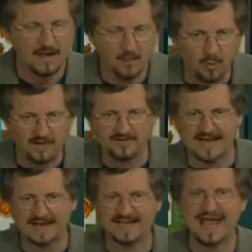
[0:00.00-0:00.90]
Once
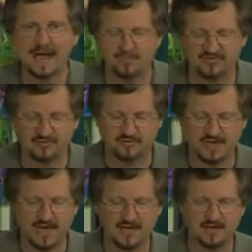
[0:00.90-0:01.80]
that gap is
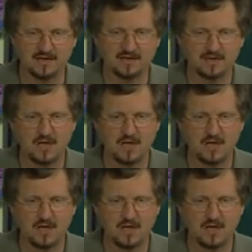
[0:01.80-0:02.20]
created,